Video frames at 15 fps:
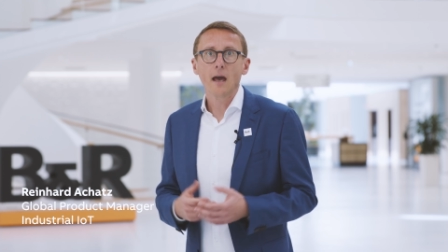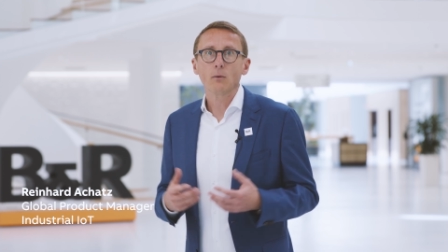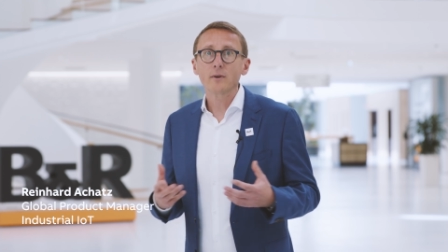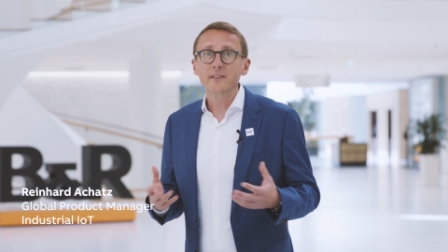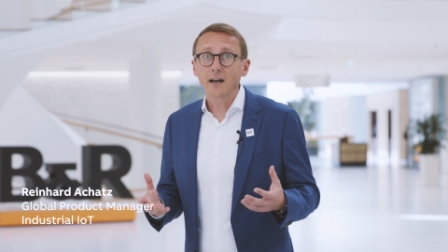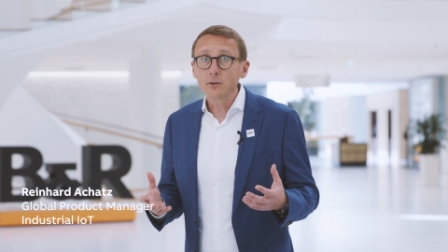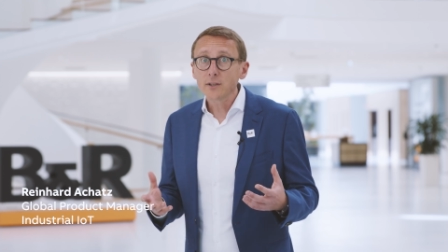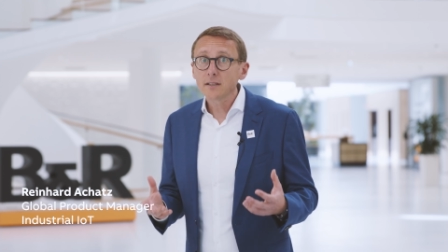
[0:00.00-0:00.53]

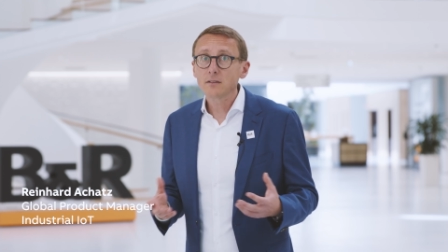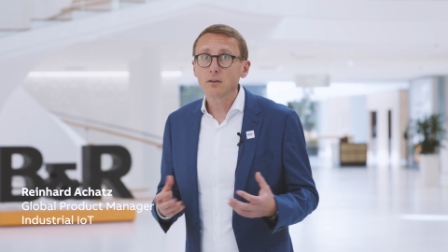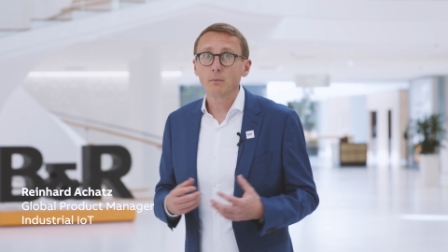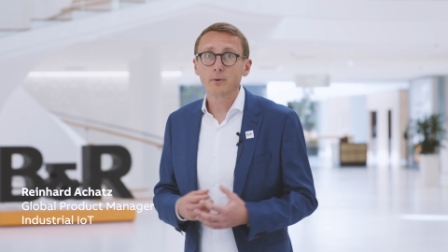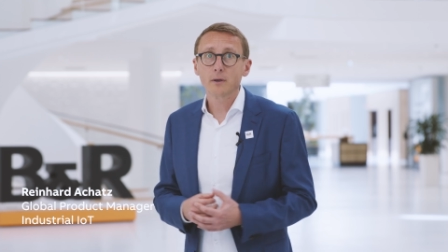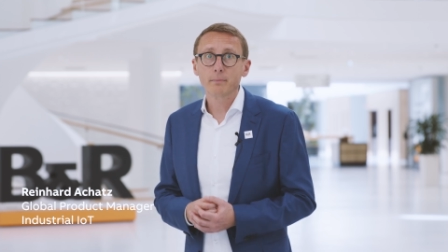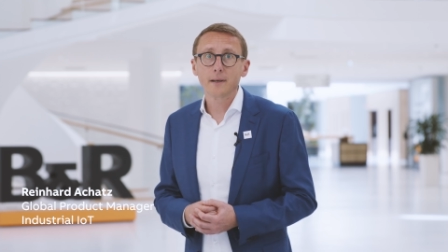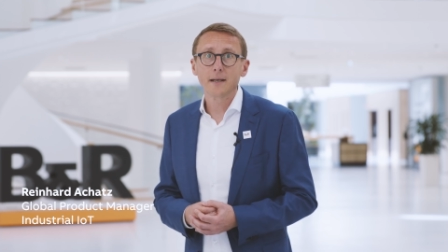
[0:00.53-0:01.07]
Without
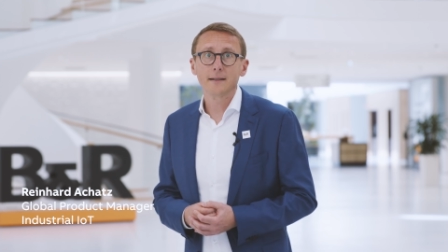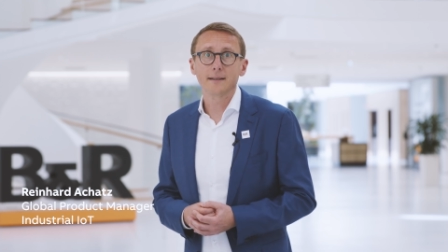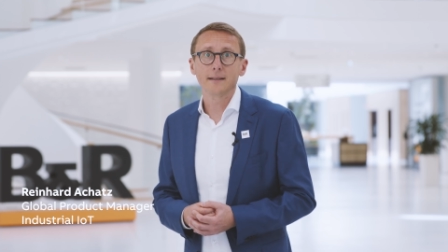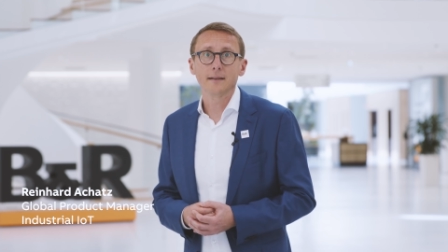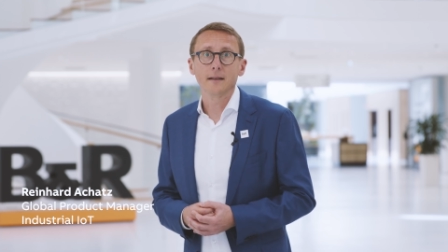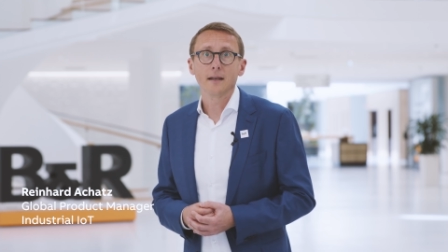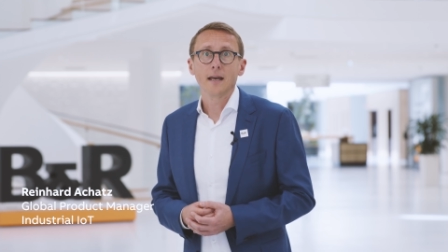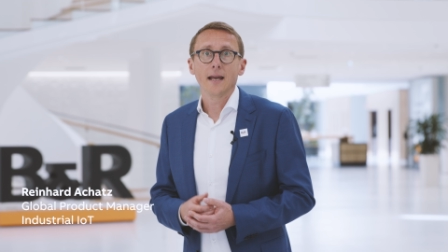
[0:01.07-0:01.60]

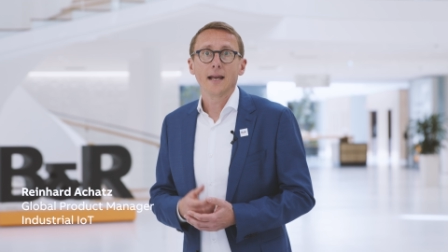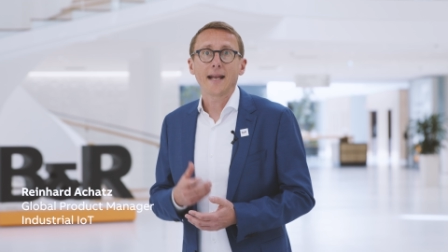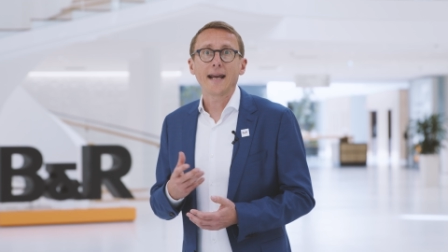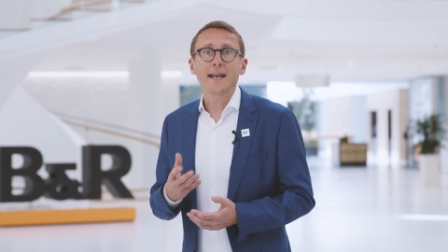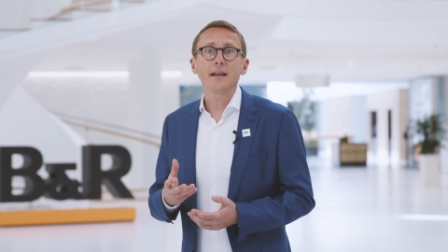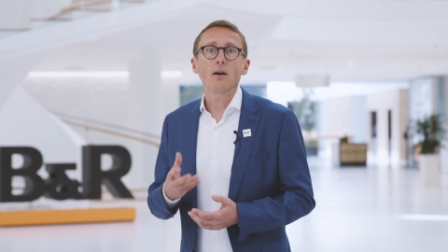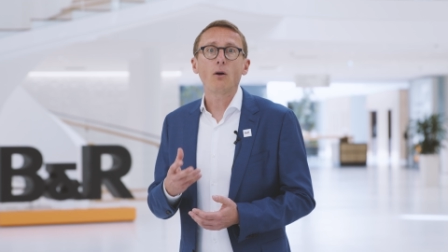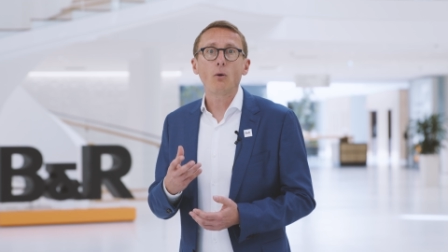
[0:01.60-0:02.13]
interoperability,
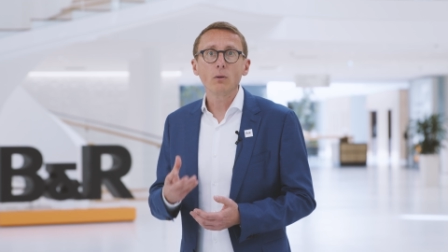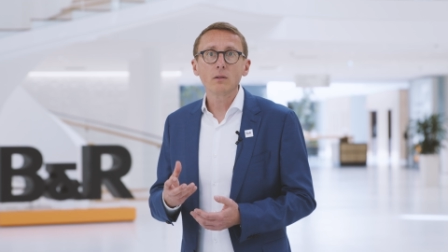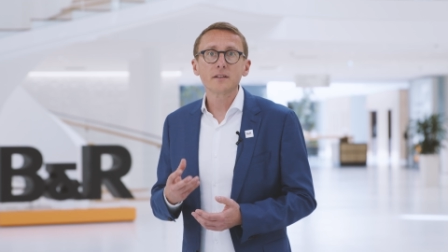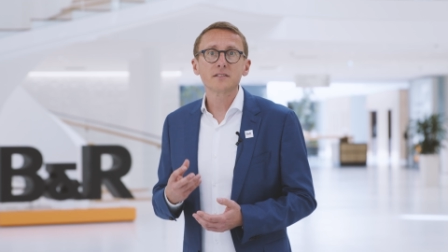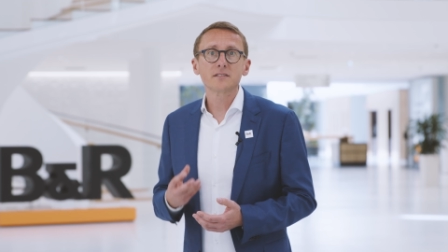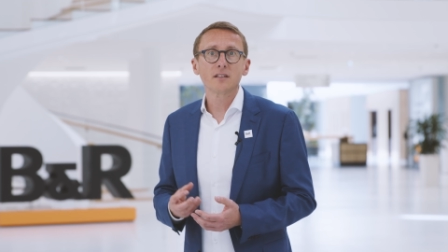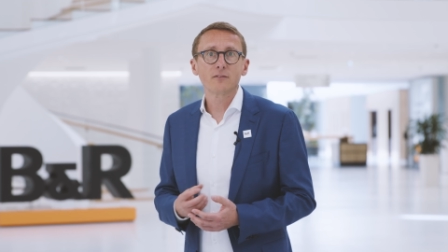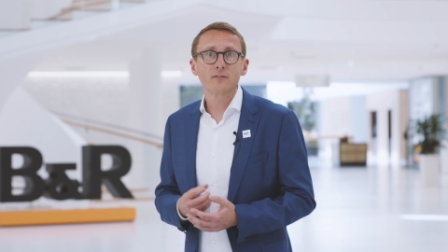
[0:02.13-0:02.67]
getting all
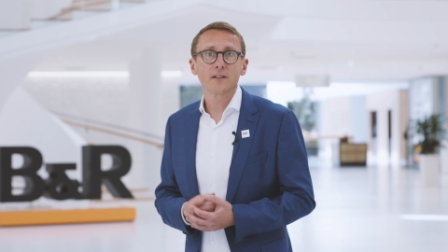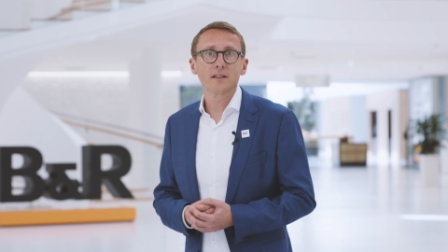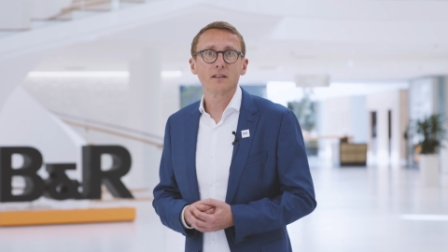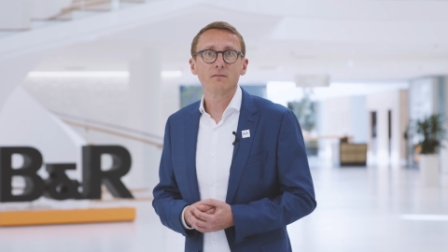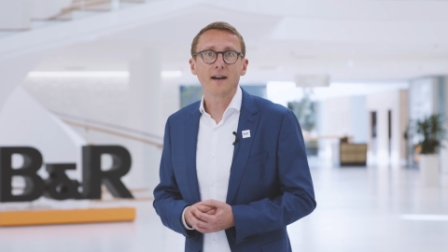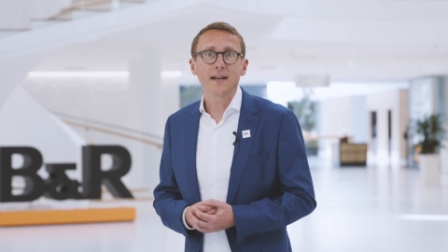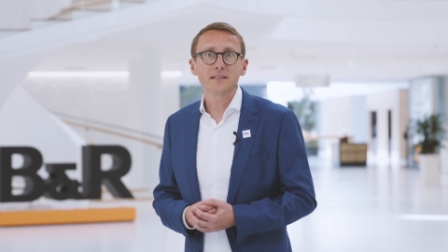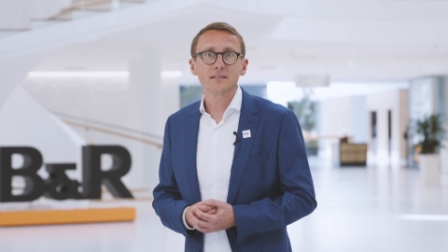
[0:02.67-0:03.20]
these different
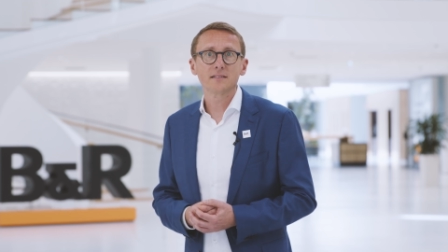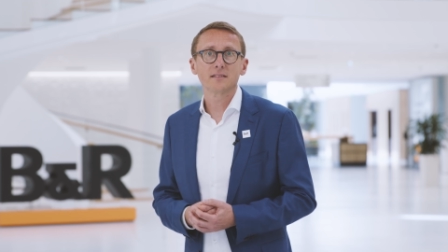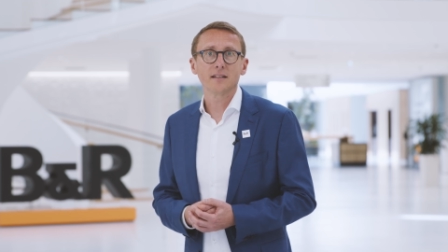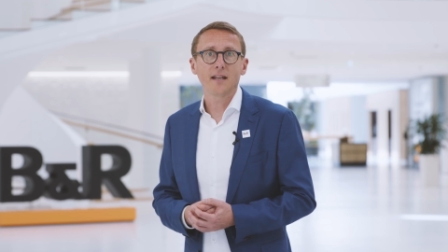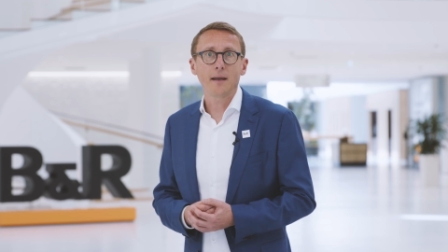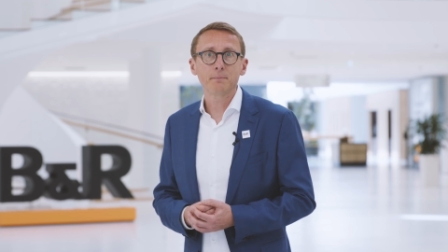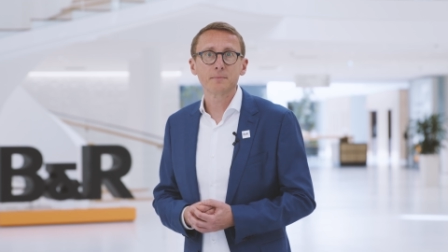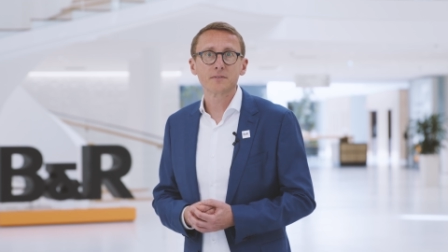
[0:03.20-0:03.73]
devices and
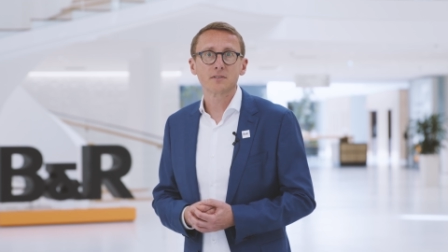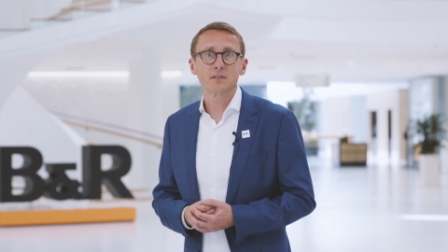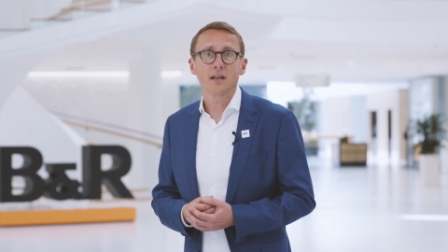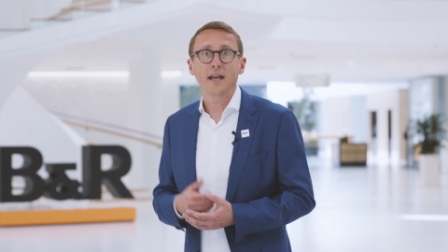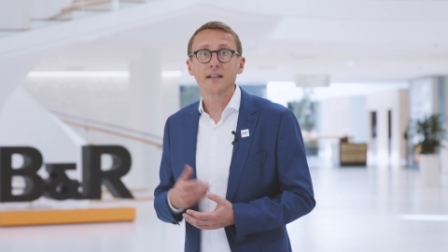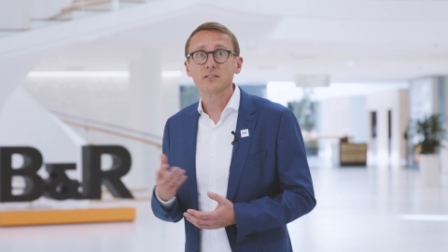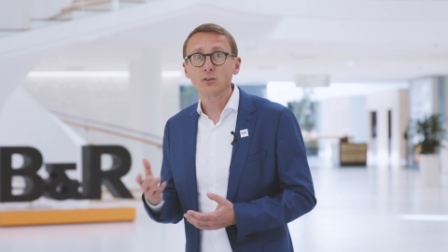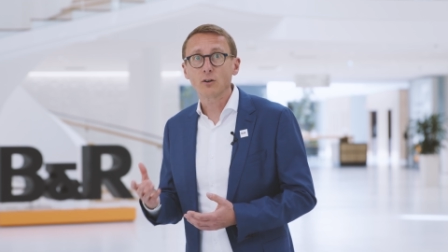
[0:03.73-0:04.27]
apps
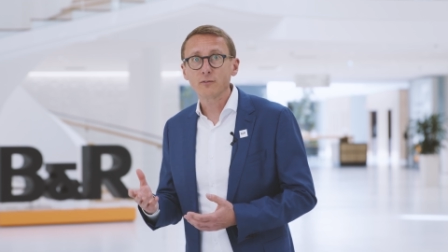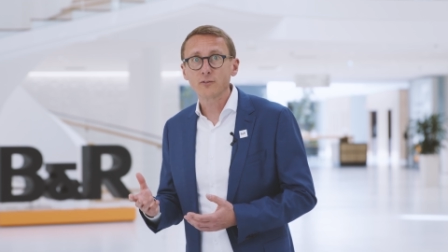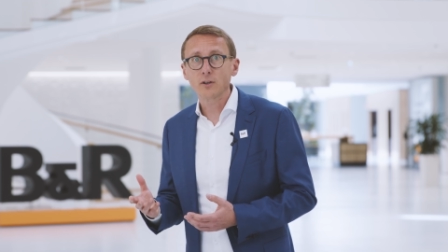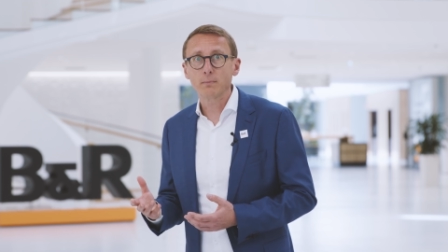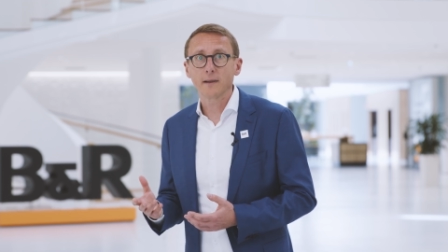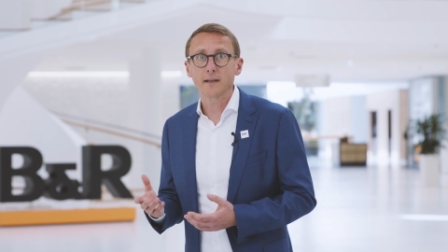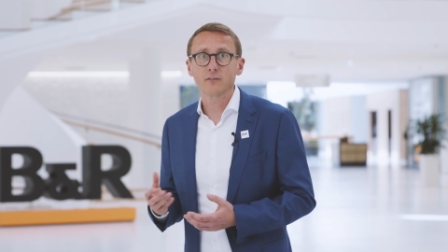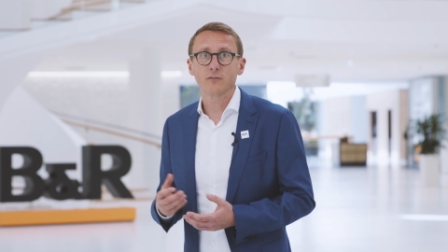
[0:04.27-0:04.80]
and
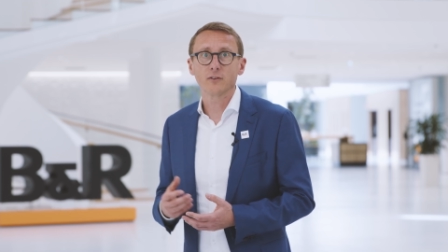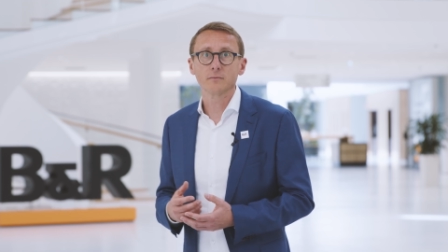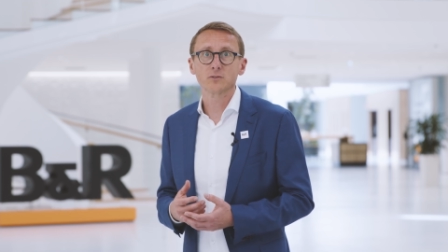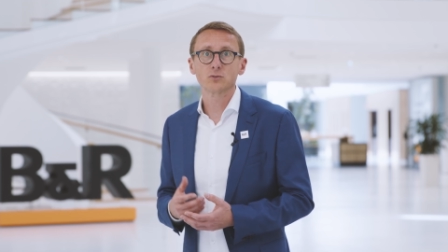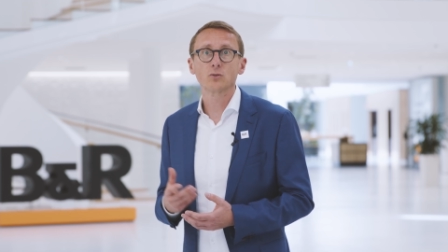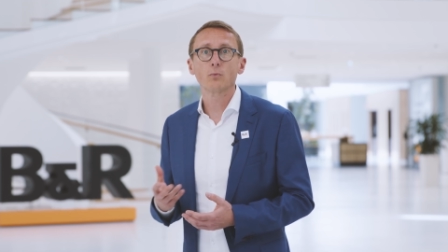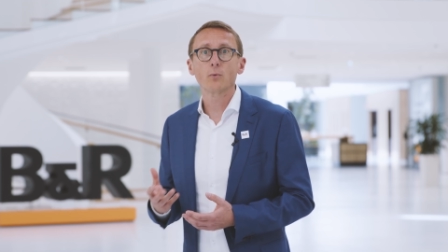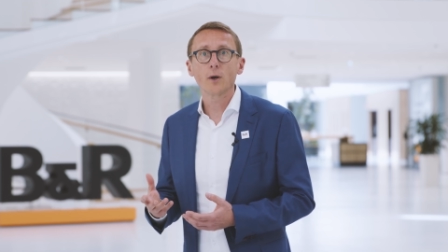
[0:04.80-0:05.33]
software
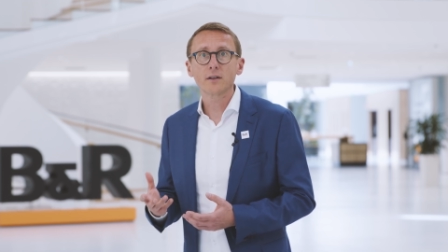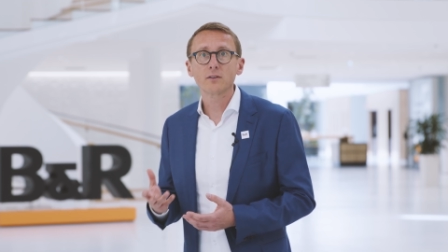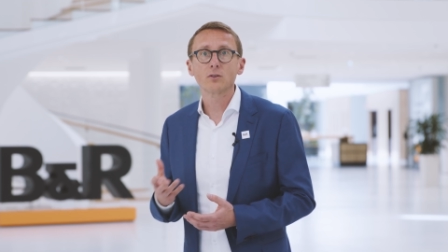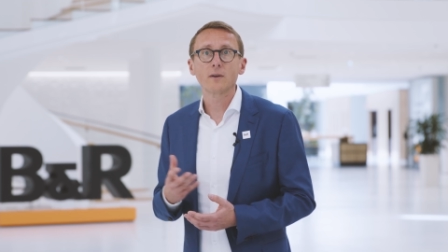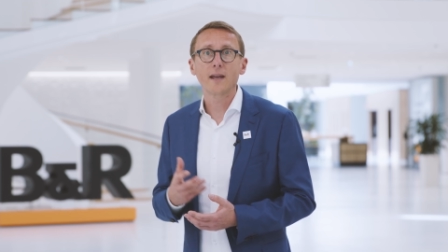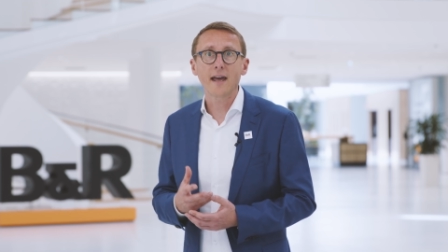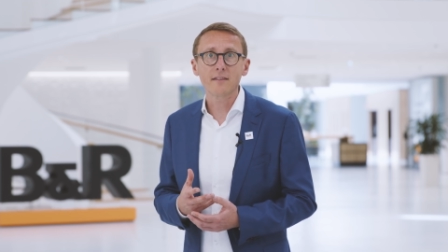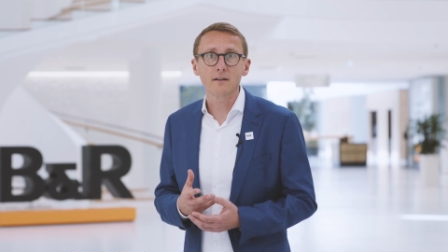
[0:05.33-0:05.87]
platforms to work
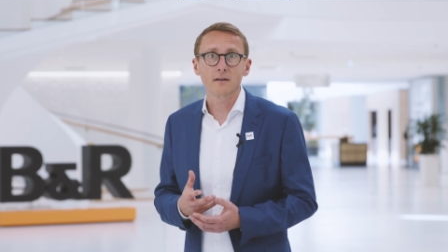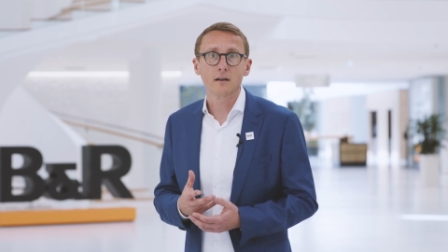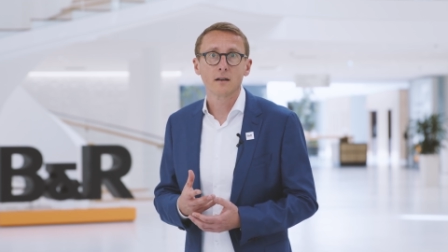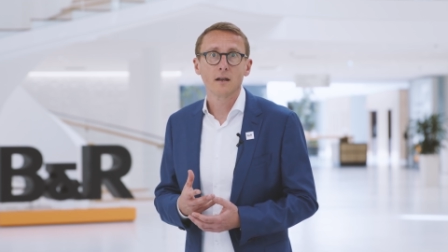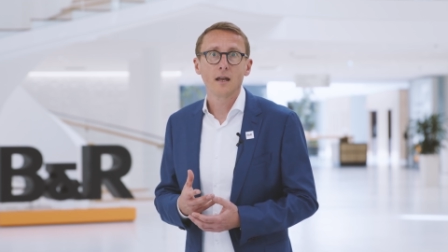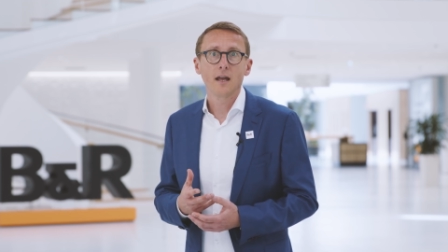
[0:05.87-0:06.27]
together